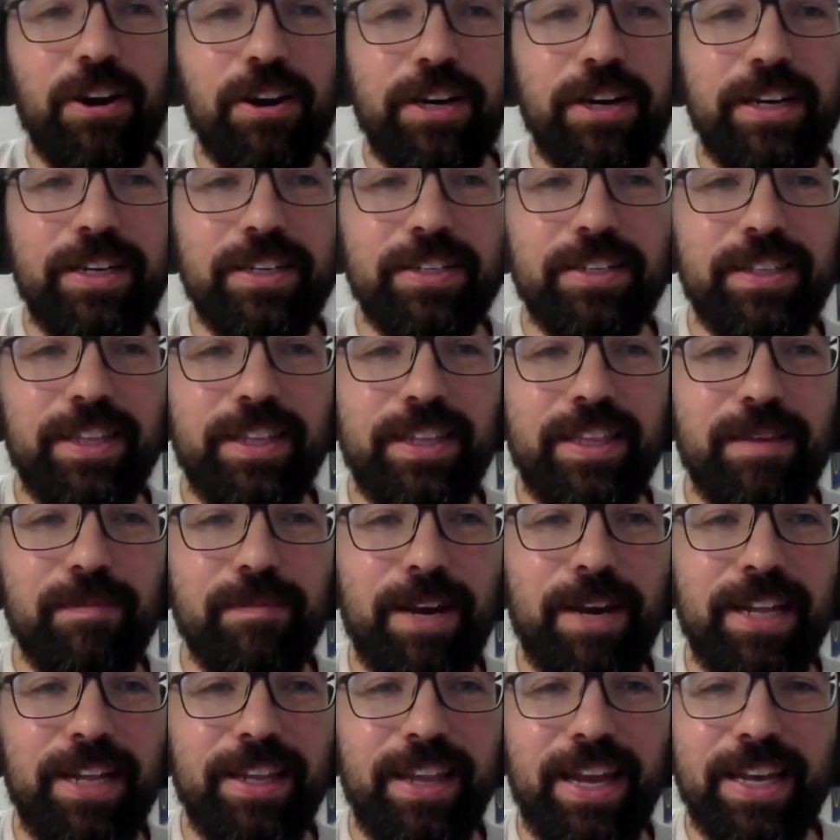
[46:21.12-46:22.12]
or artists that they
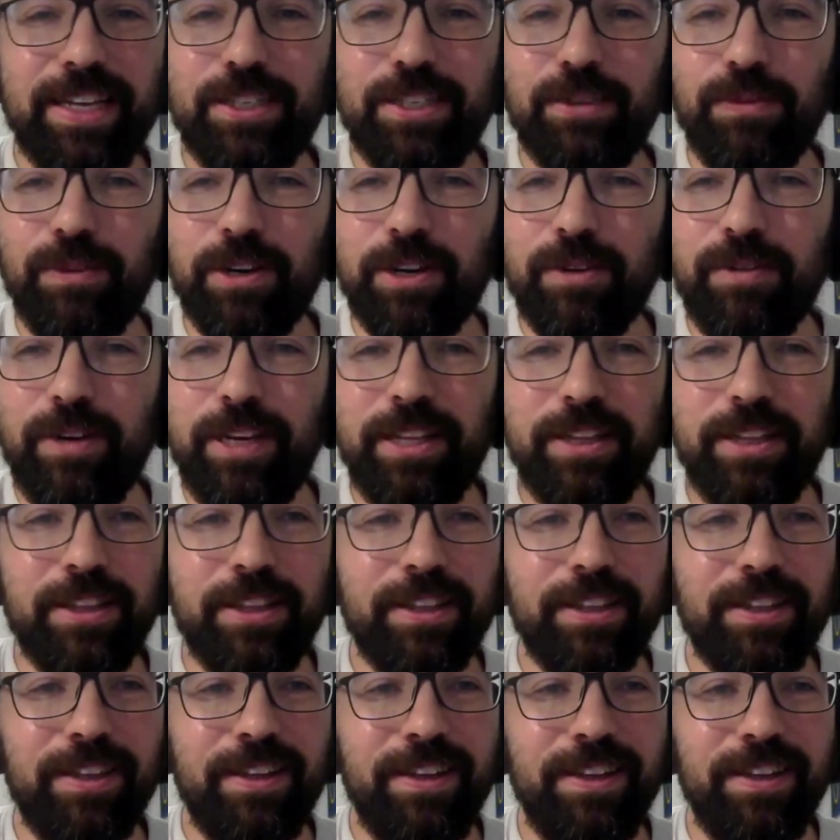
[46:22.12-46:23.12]
might like to work
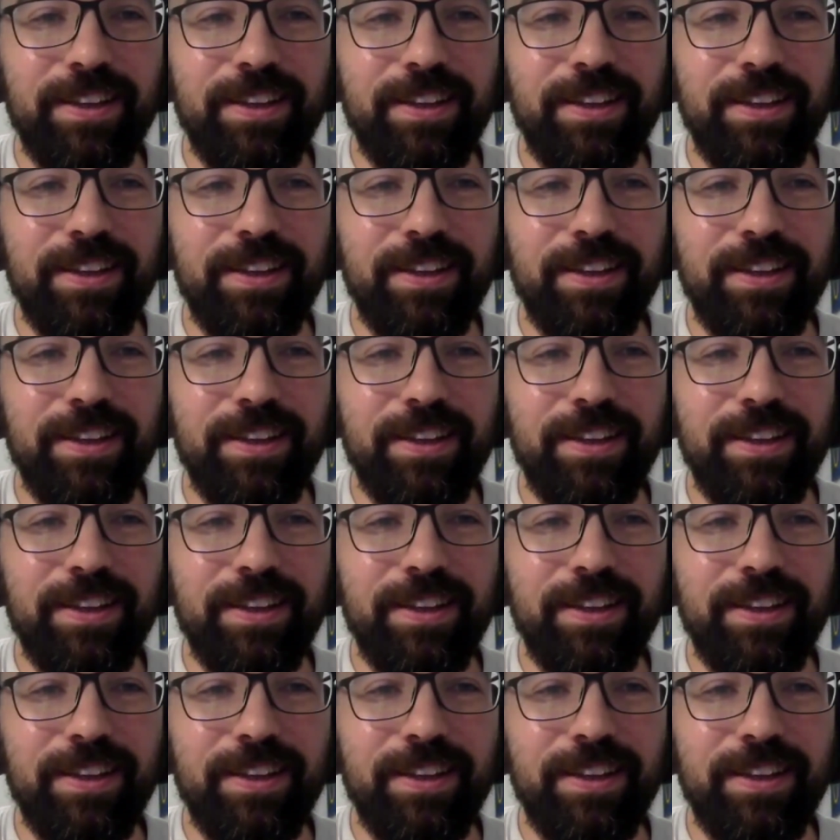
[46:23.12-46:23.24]
with?